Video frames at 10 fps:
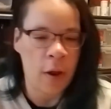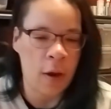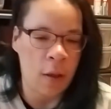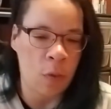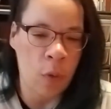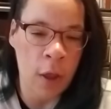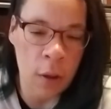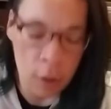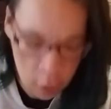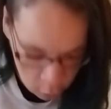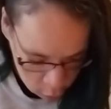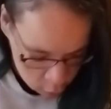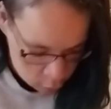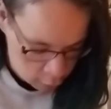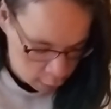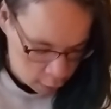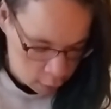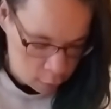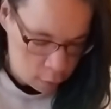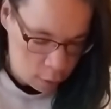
as well. And